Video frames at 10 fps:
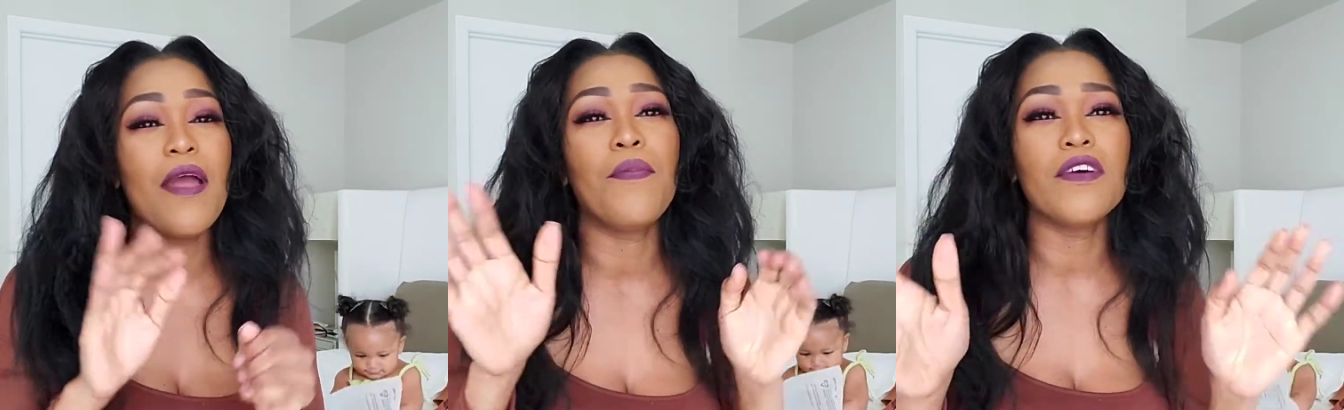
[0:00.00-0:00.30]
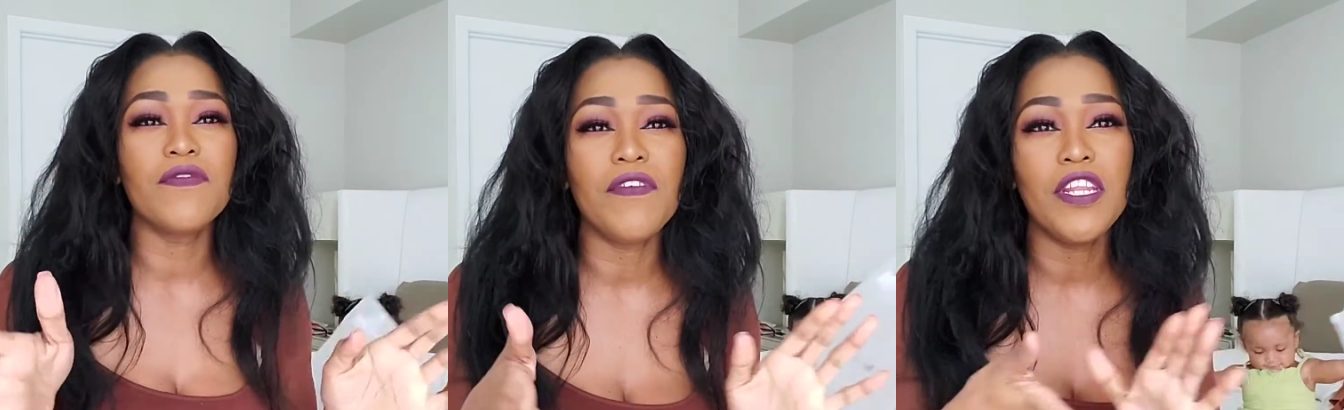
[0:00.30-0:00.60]
Speaker 1: I
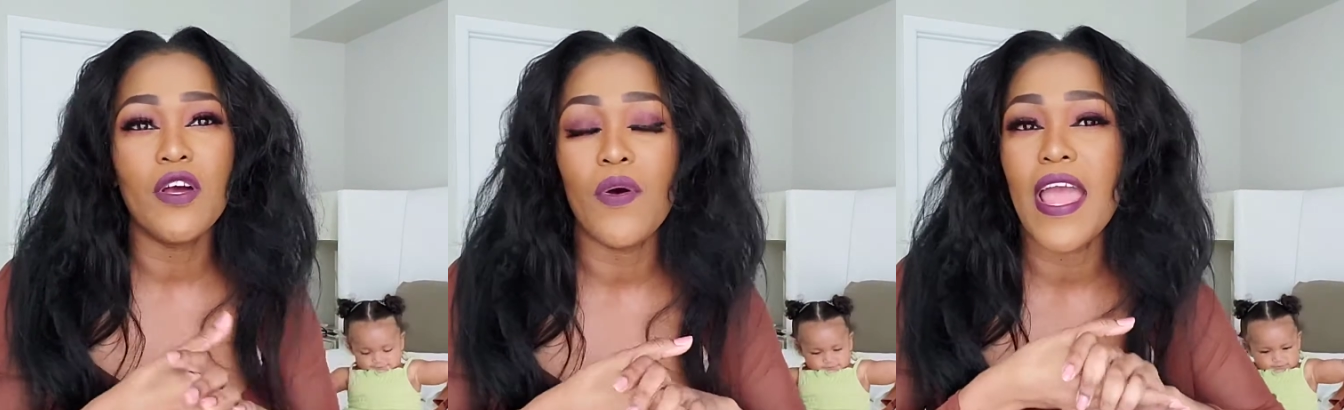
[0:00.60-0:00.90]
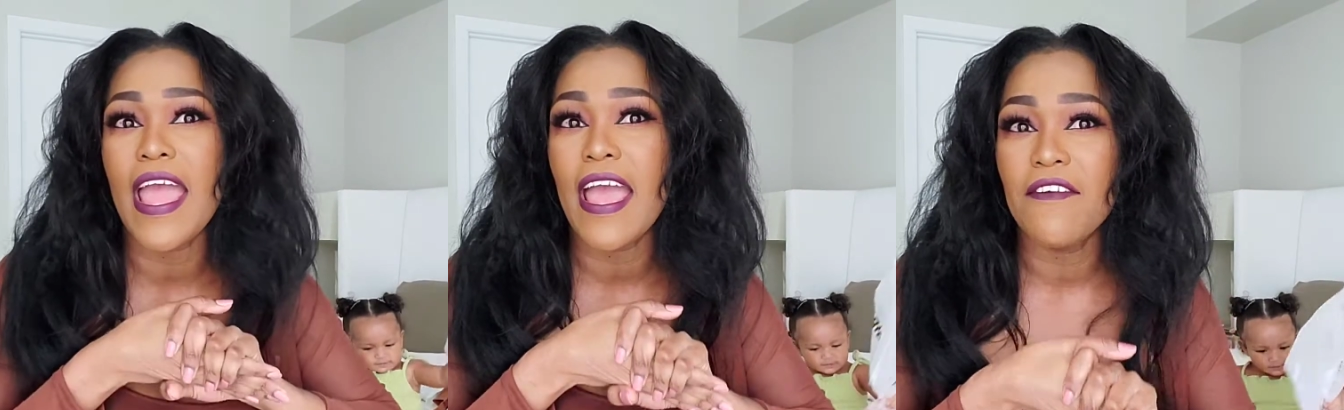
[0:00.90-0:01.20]
post video
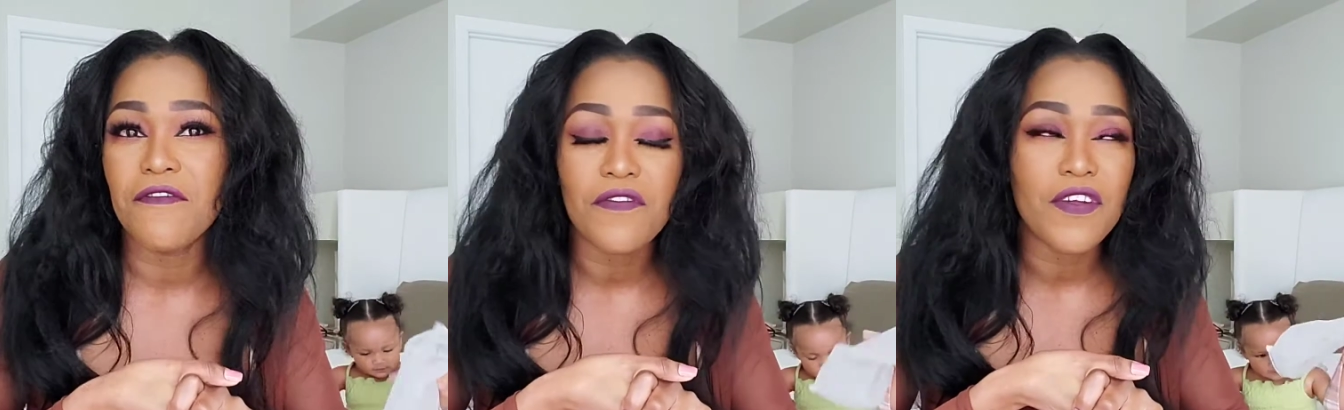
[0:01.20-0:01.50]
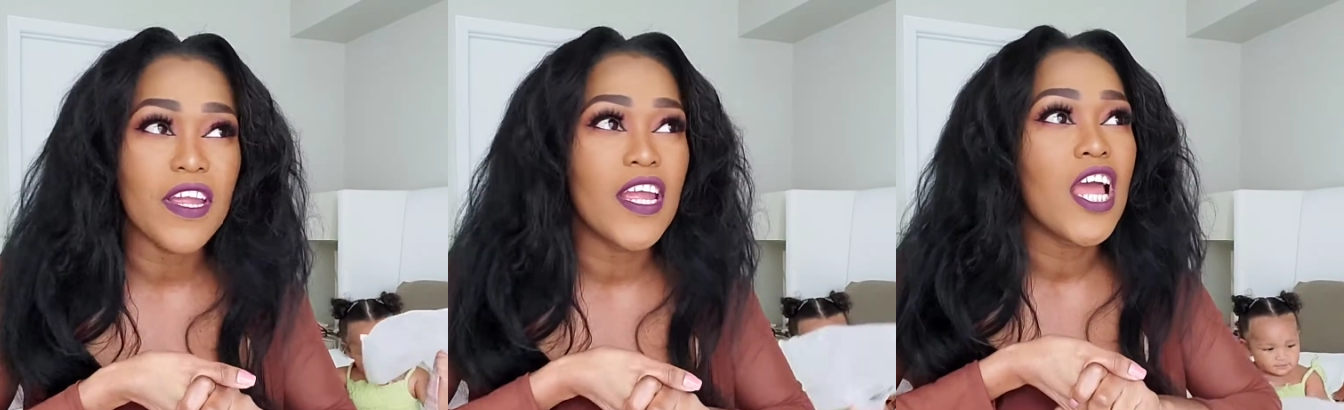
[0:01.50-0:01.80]

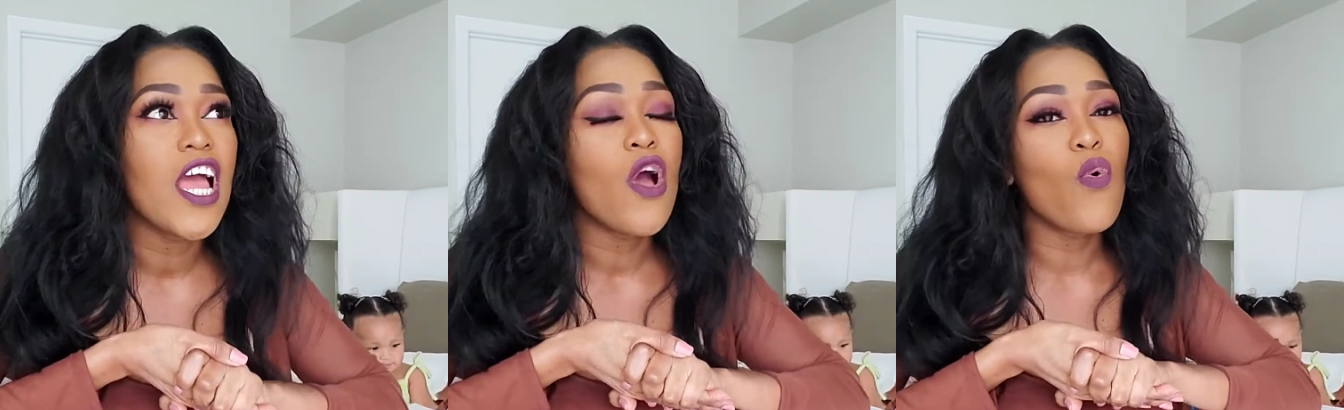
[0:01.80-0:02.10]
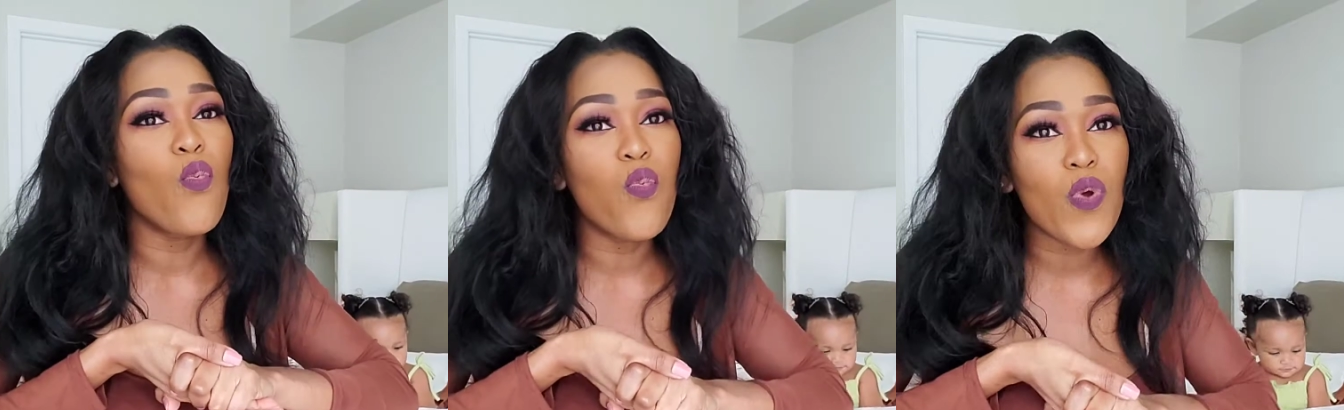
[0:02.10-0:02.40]
every
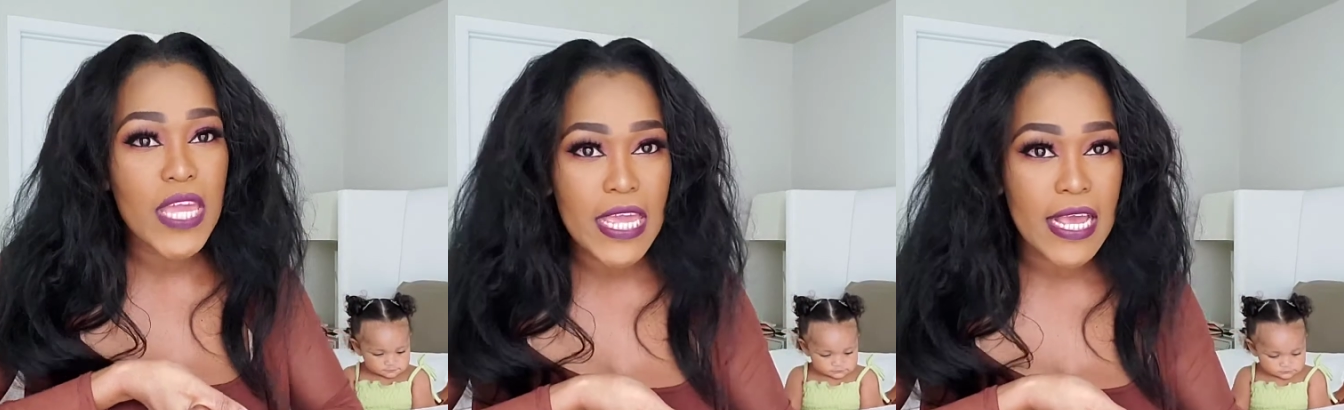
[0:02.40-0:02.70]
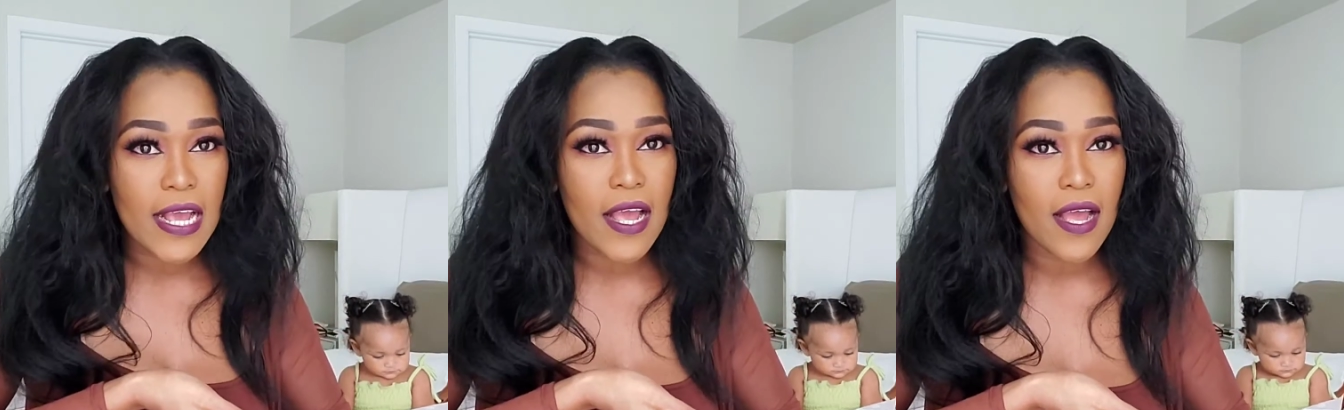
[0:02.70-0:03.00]

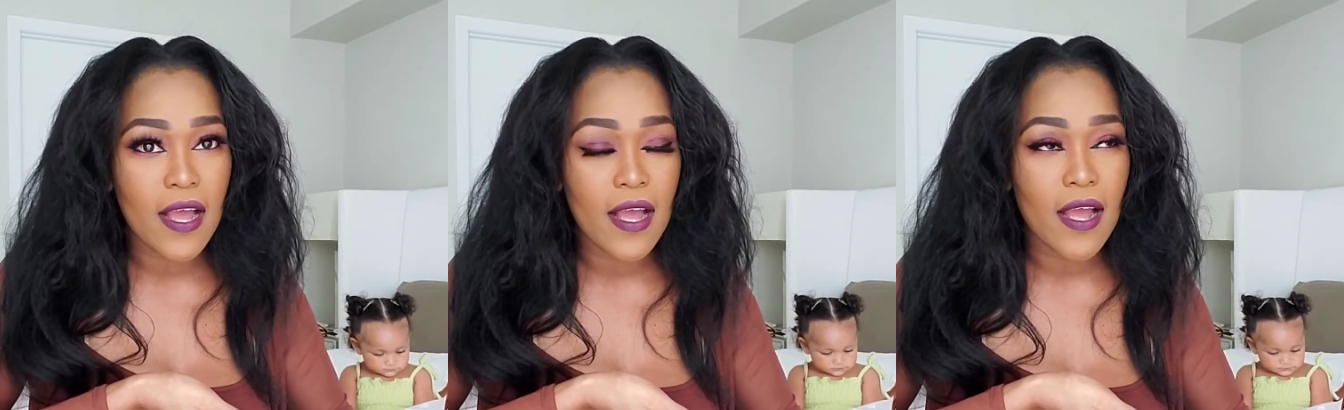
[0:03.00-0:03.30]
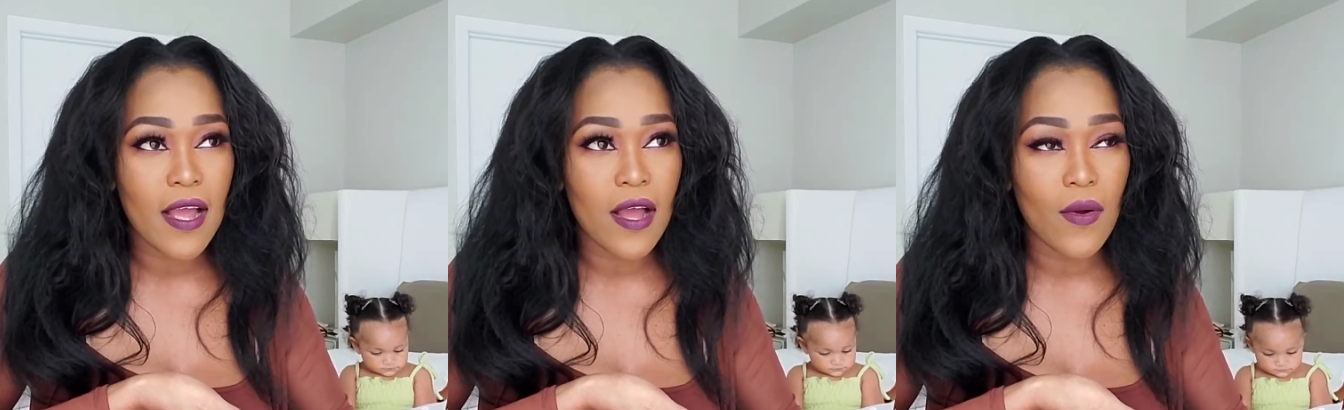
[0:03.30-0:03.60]
week,
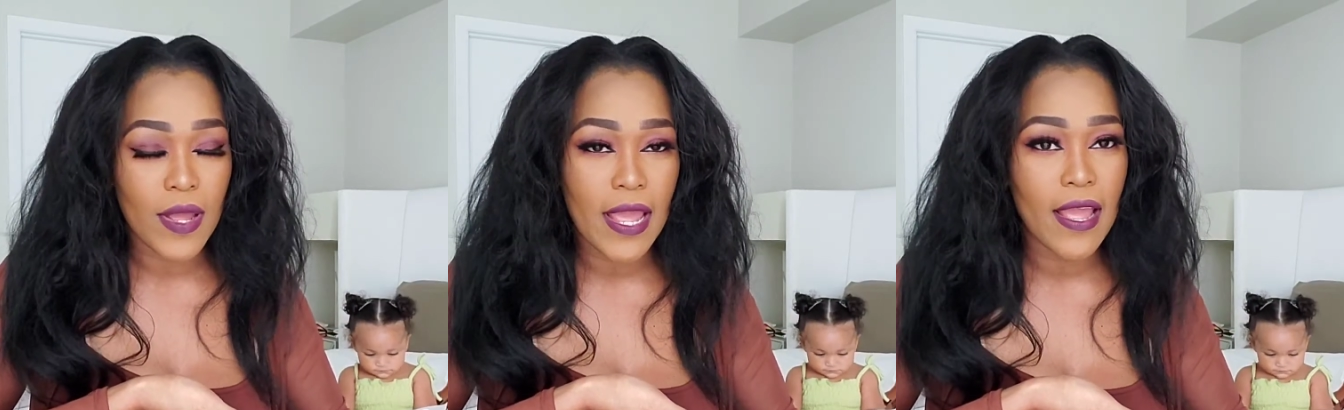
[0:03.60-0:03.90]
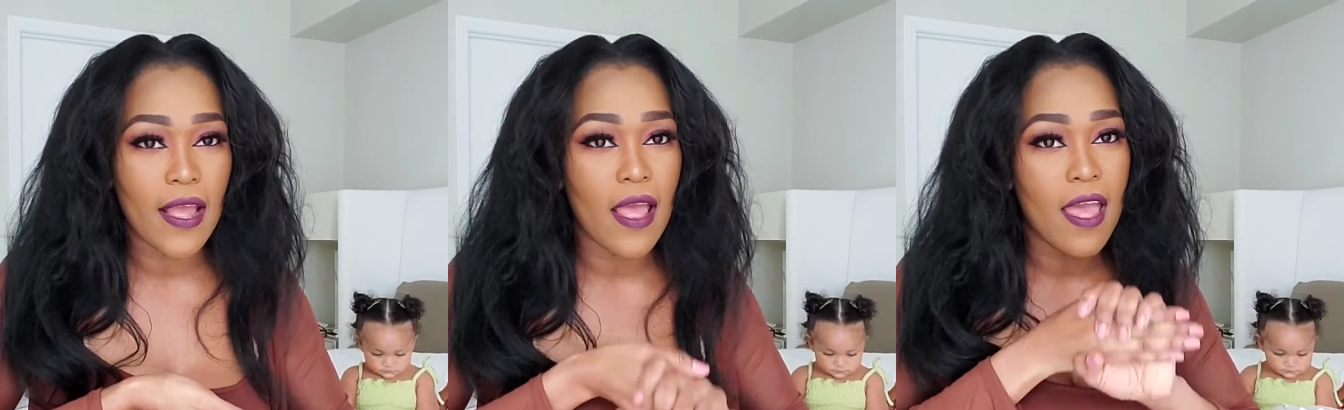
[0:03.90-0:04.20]

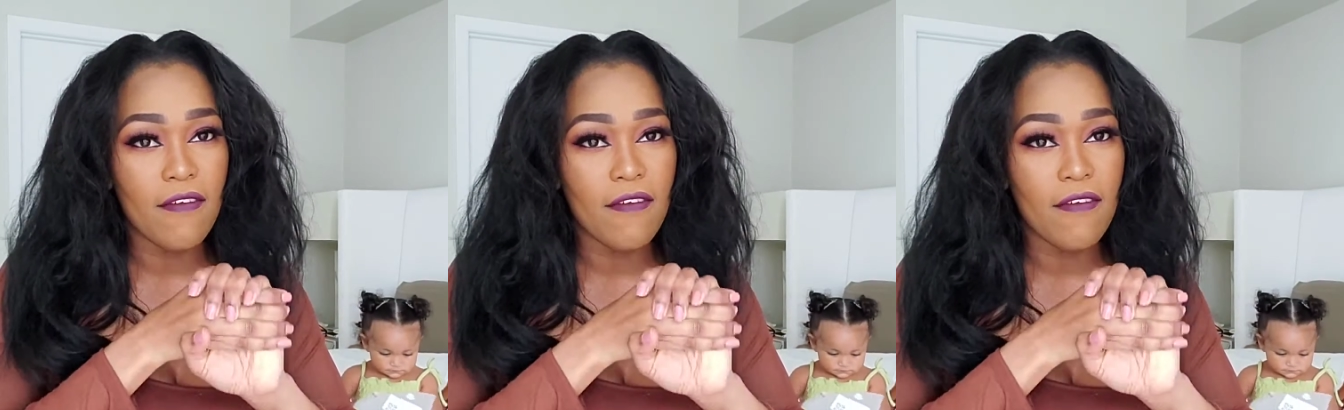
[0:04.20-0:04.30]
okay?